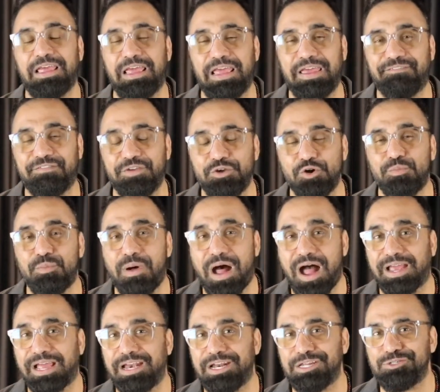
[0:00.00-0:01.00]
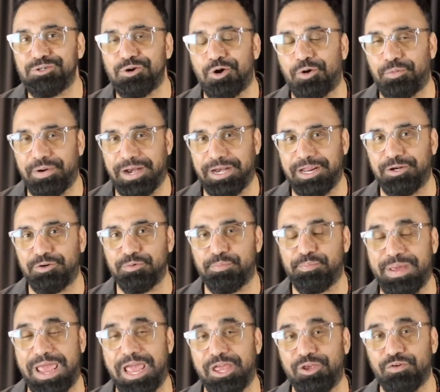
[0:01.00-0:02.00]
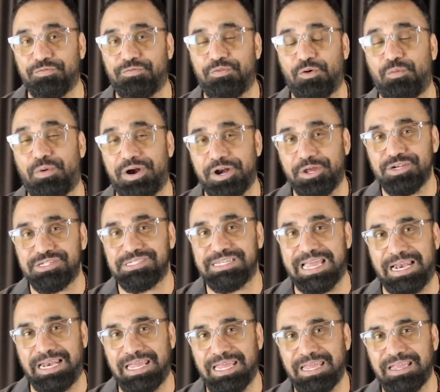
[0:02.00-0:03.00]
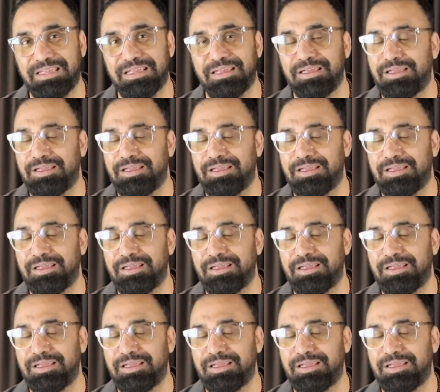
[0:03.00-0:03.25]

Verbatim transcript: If your market is not ready to pay you for what you're selling,